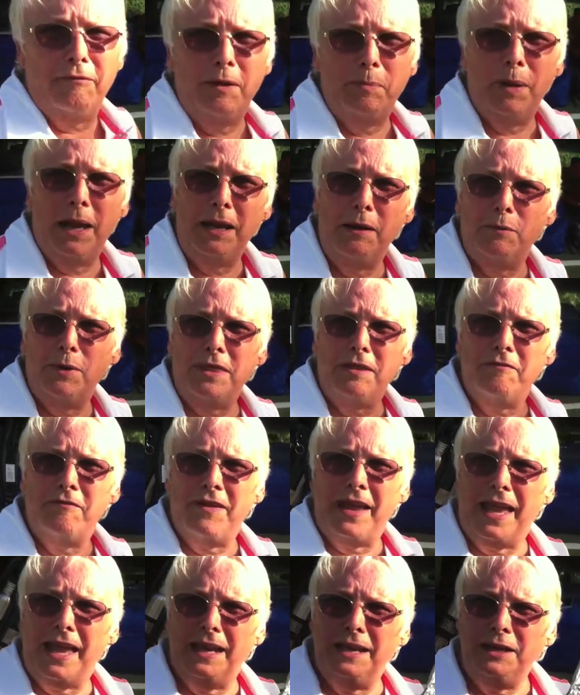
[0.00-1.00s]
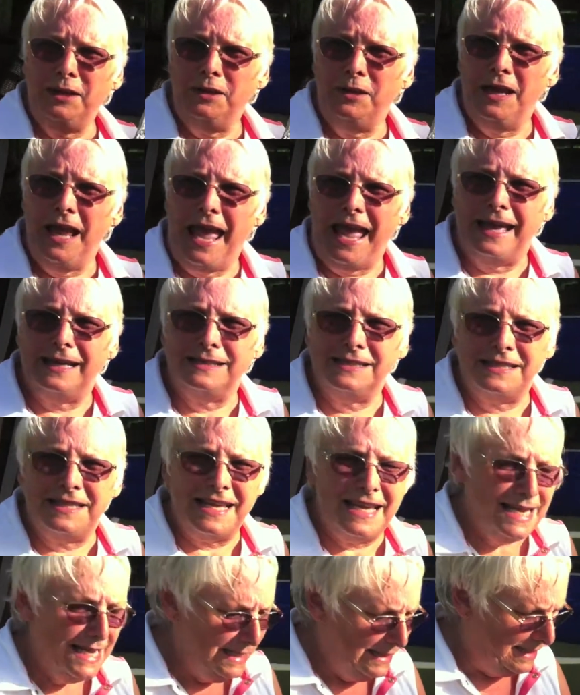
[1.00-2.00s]
everybody with a van has
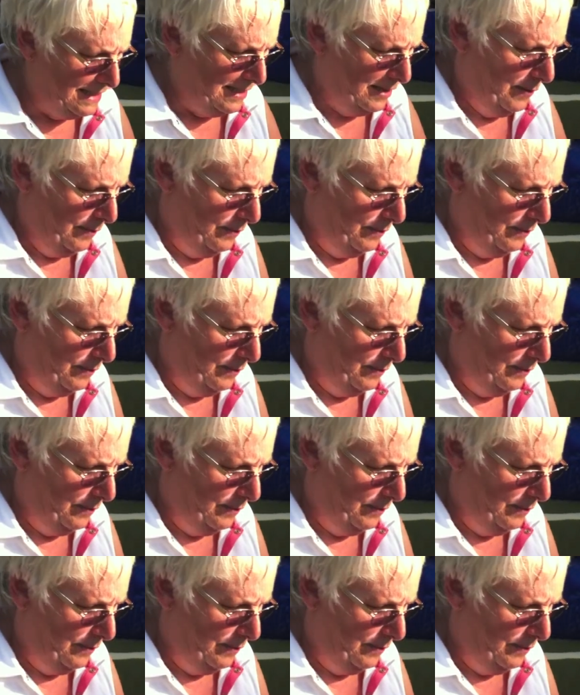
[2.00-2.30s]
these,